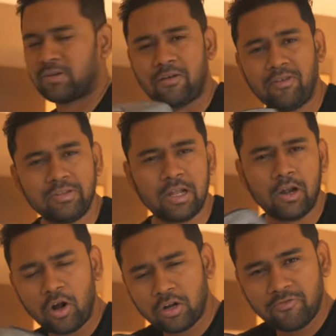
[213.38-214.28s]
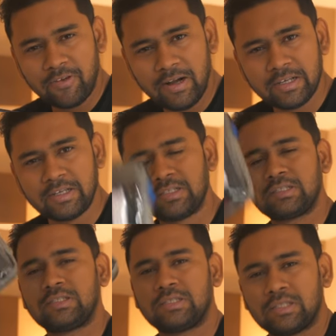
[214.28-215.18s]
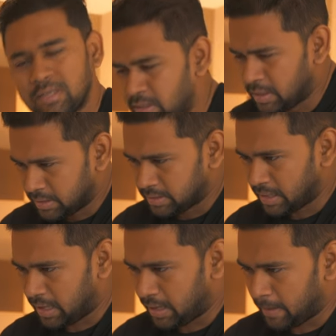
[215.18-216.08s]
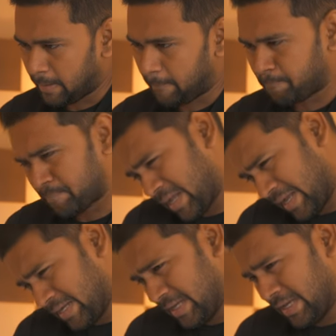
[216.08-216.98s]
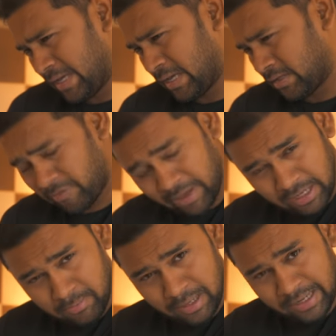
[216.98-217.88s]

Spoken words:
travel with a lot of filters, the ND, variable